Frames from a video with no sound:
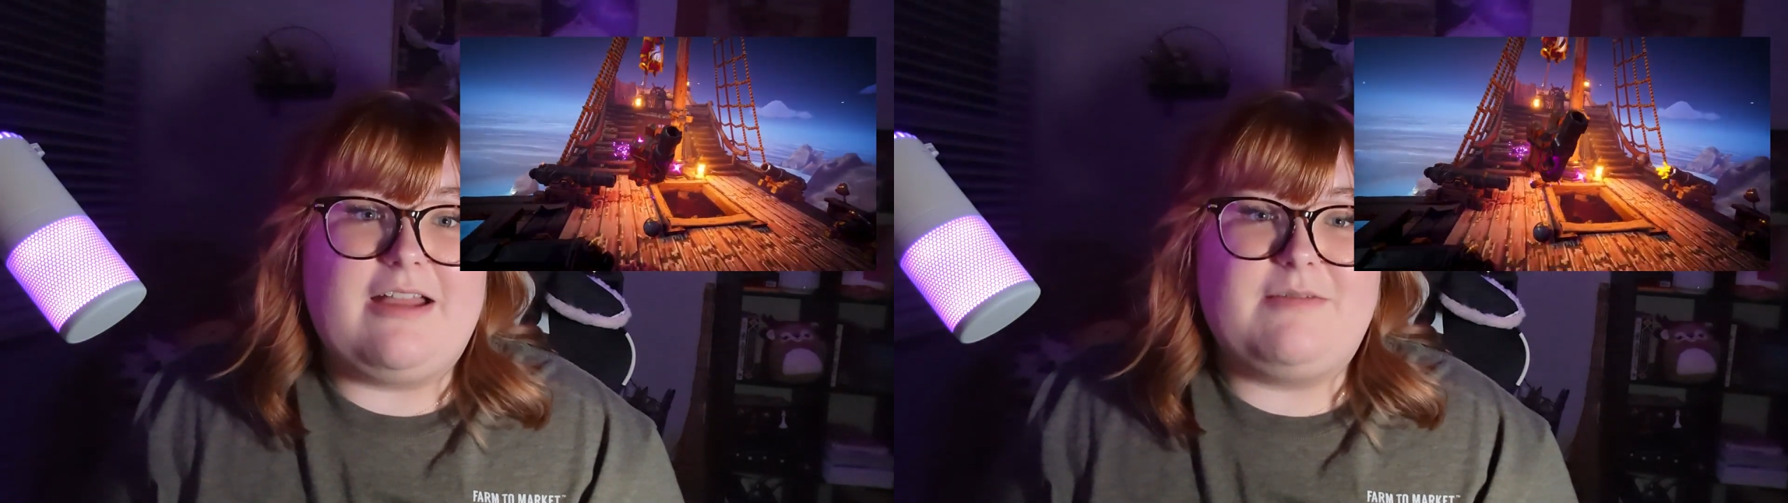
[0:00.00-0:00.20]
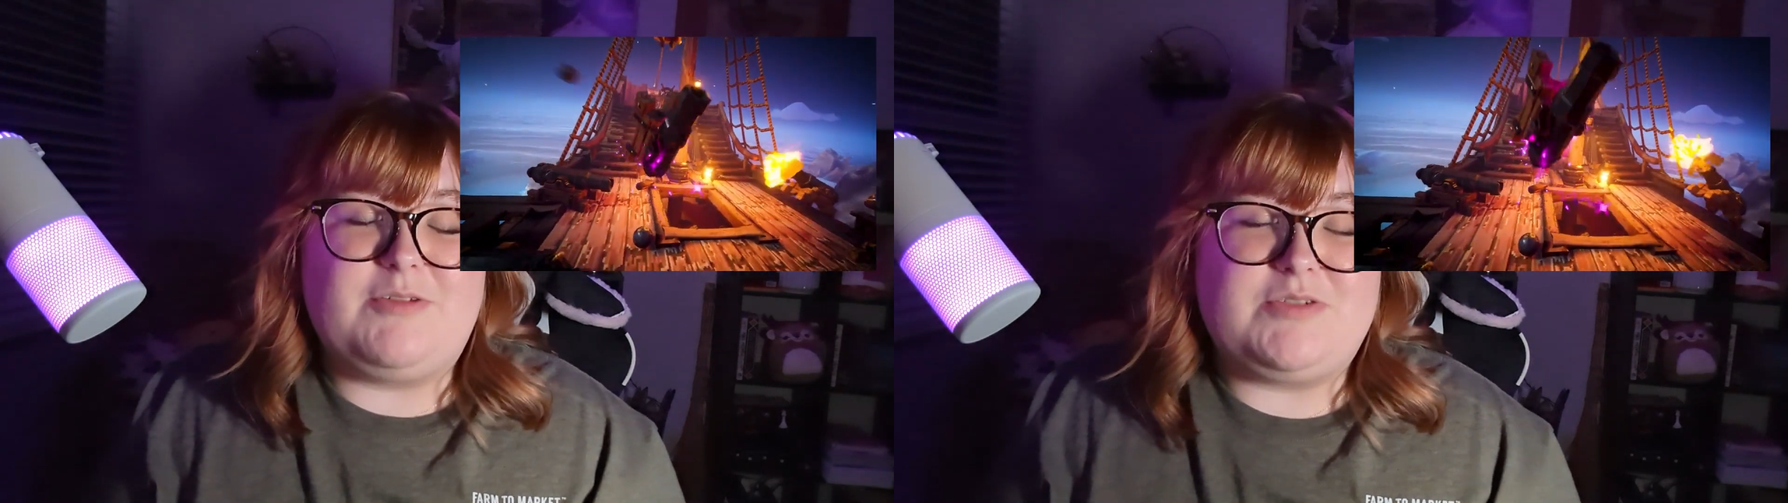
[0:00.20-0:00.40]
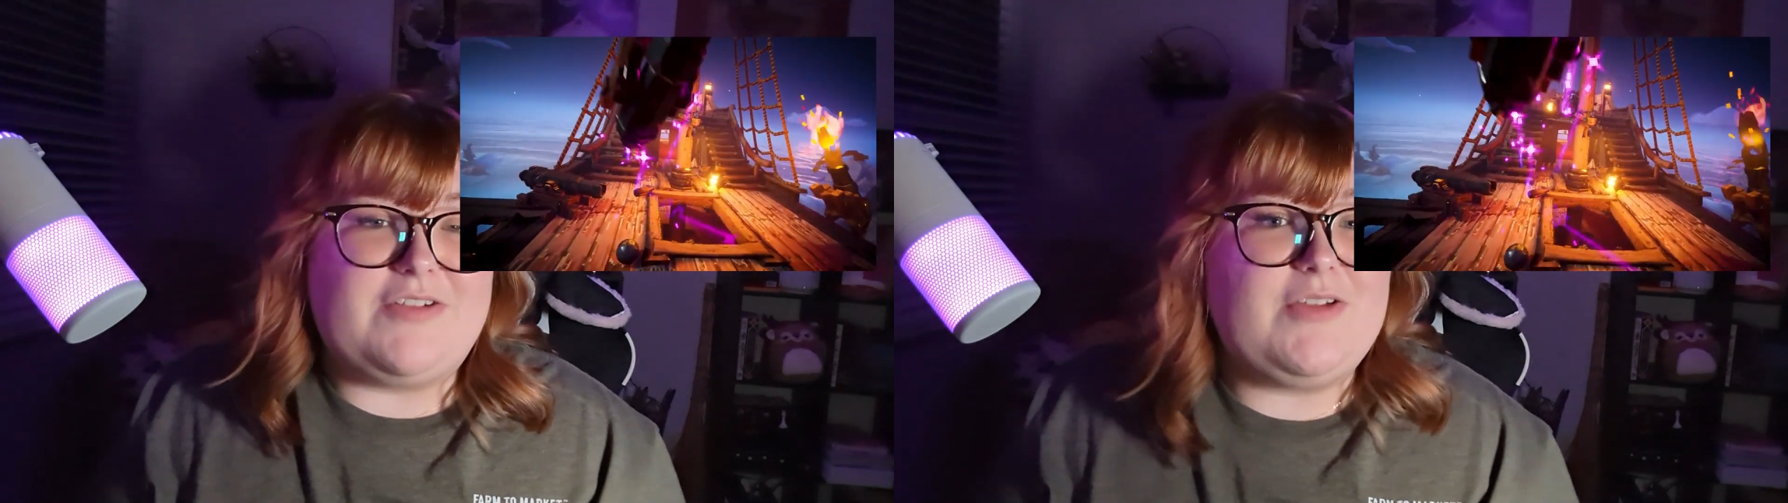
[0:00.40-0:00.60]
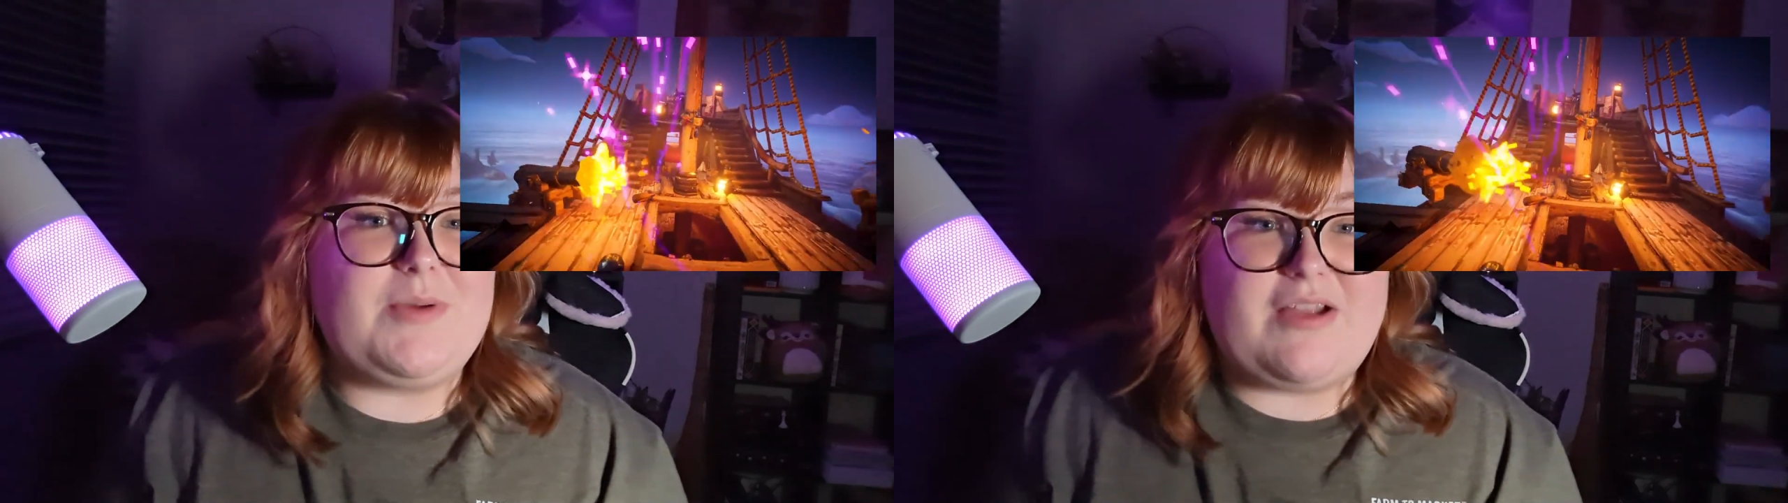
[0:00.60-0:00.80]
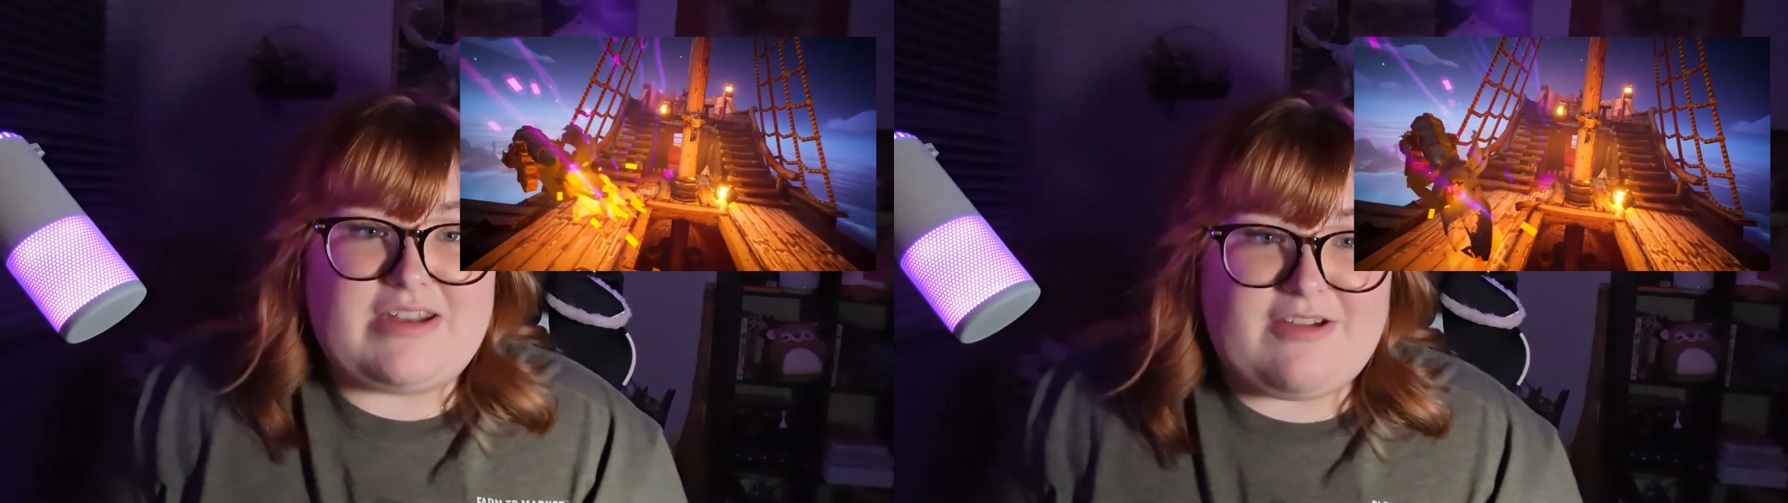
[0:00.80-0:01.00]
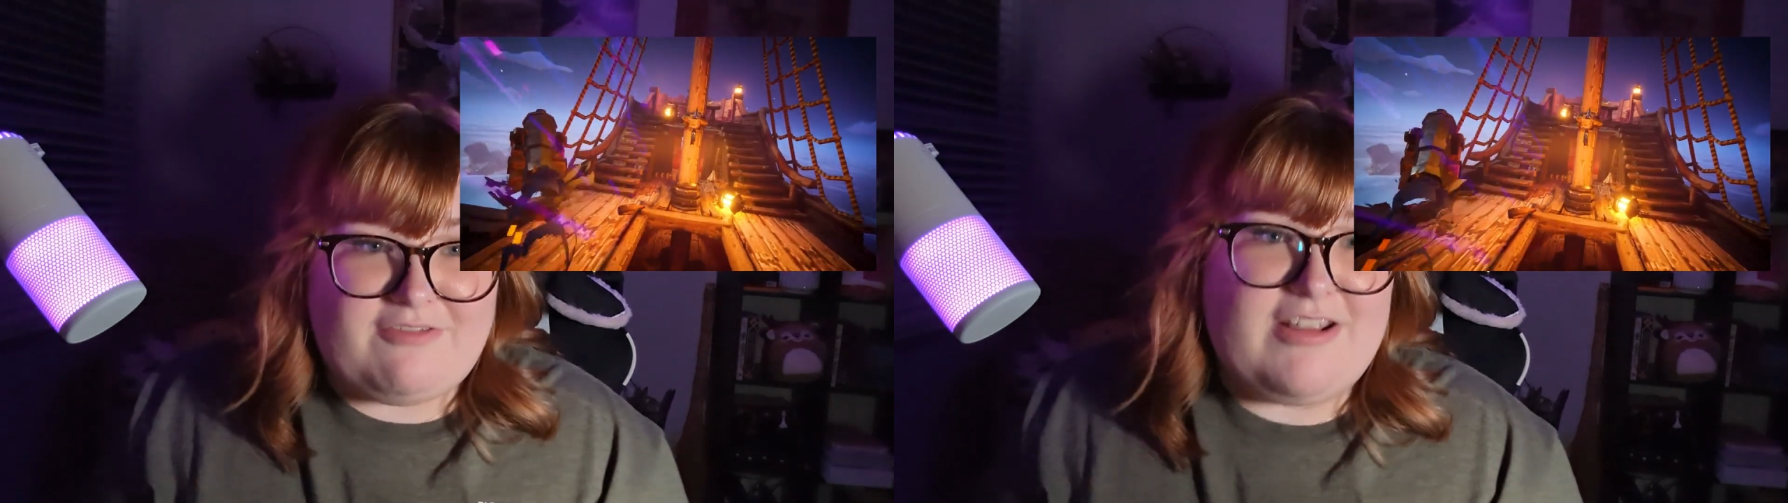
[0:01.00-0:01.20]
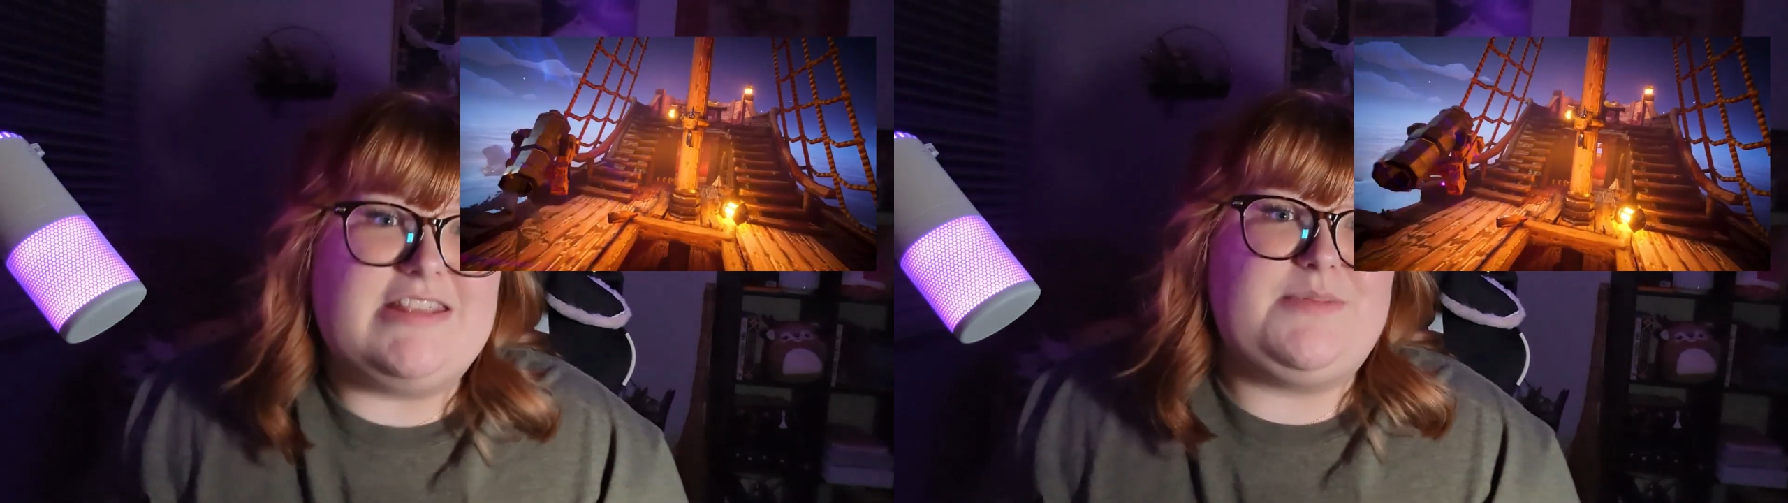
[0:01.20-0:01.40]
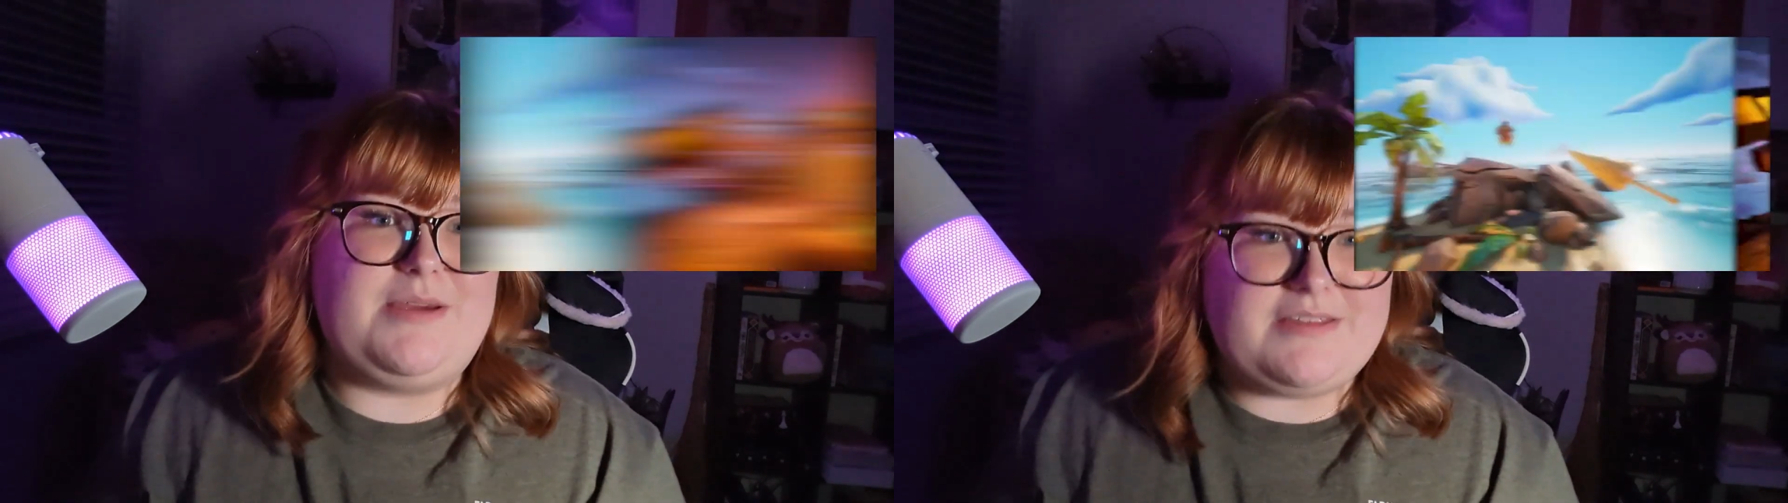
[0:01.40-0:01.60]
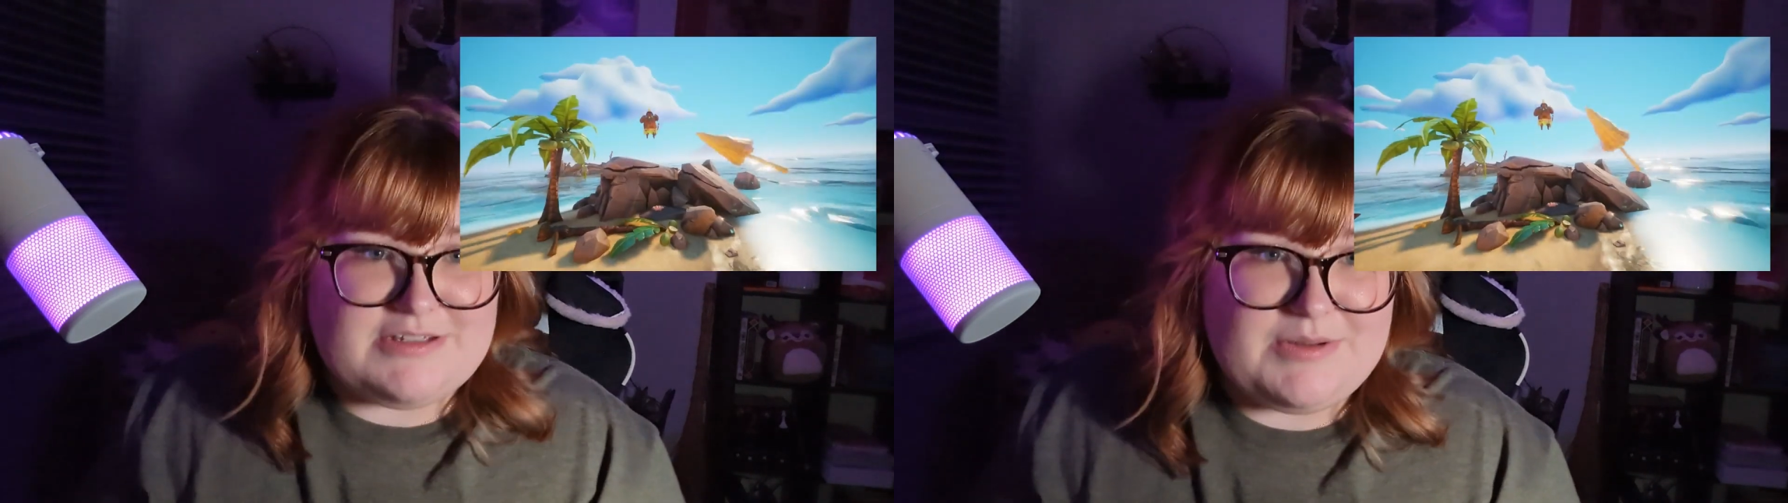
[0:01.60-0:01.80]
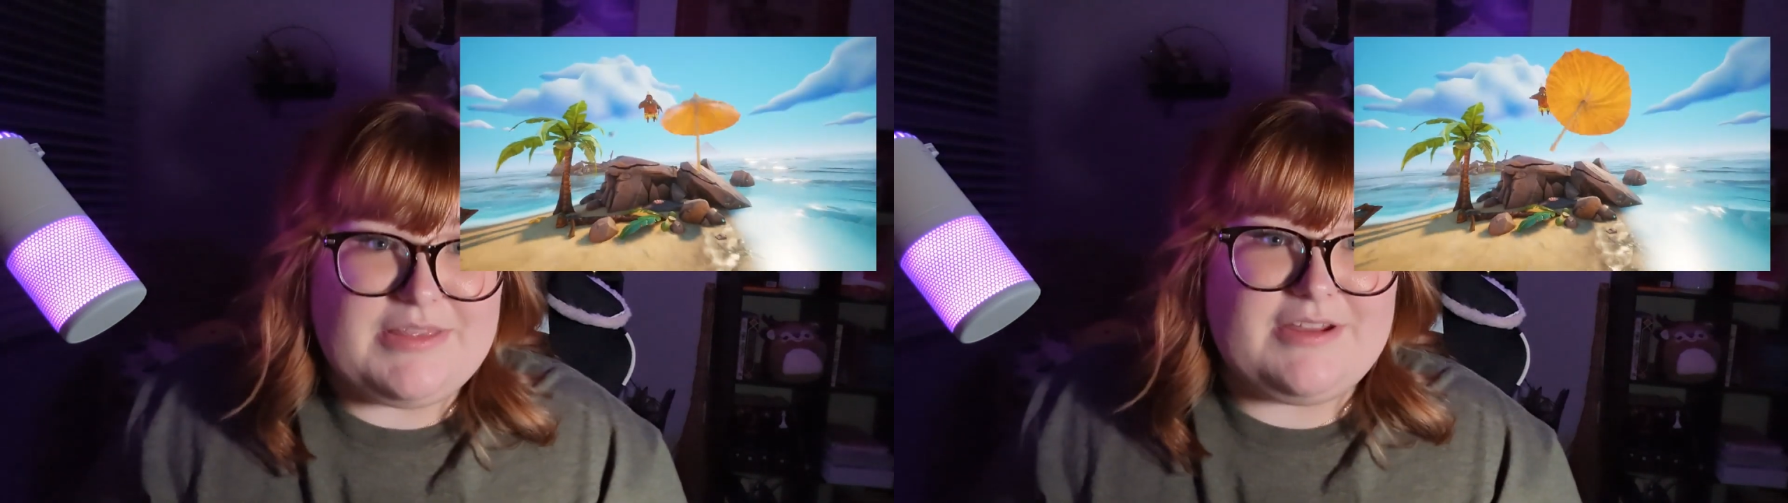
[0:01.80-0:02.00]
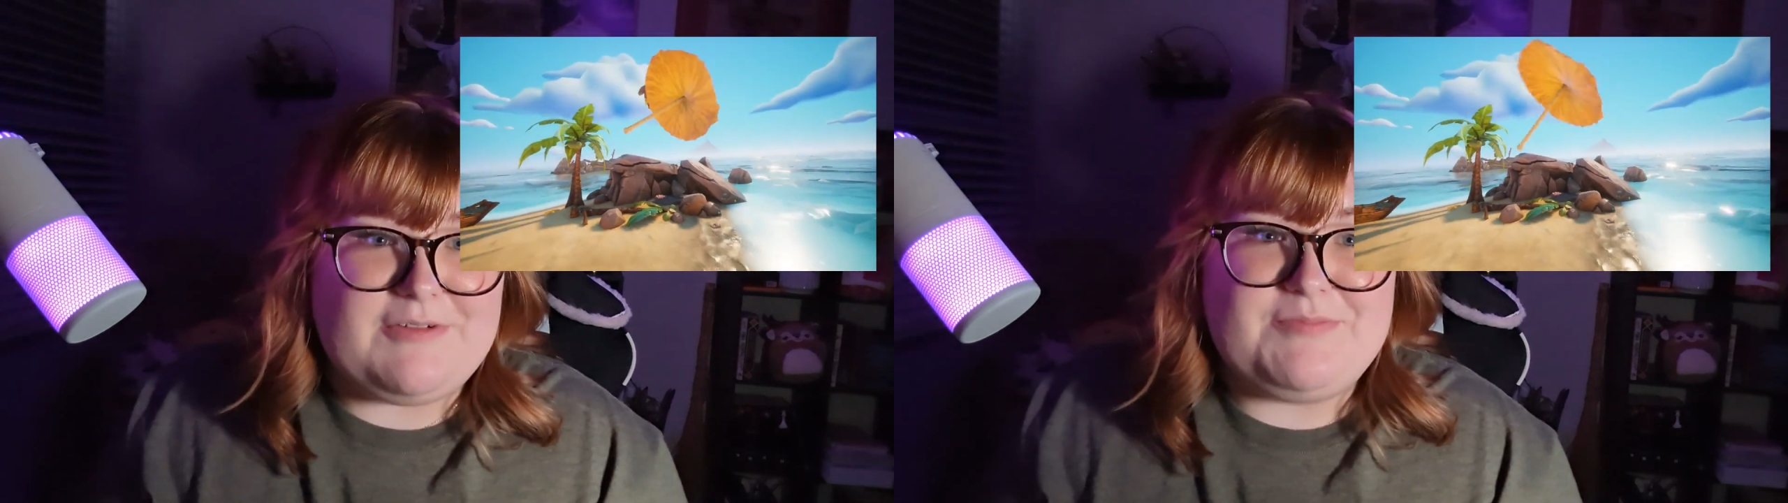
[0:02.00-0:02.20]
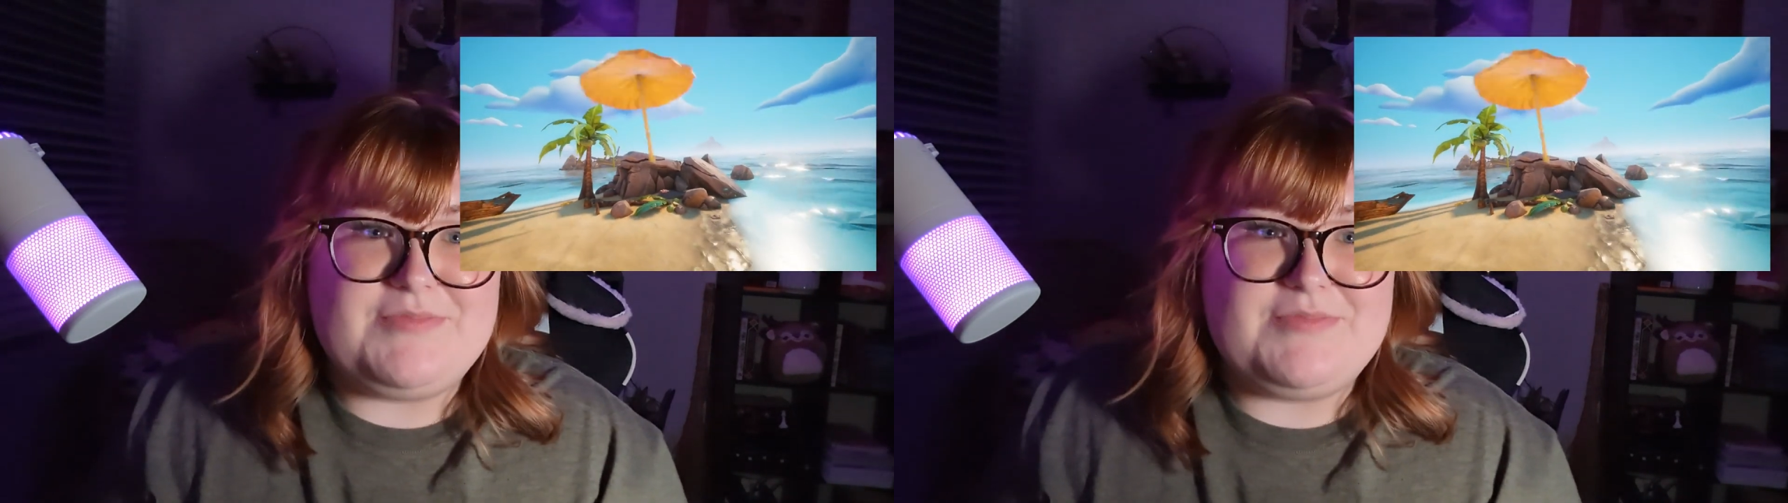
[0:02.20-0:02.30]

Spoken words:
You definitely will have to have friends to play this one though,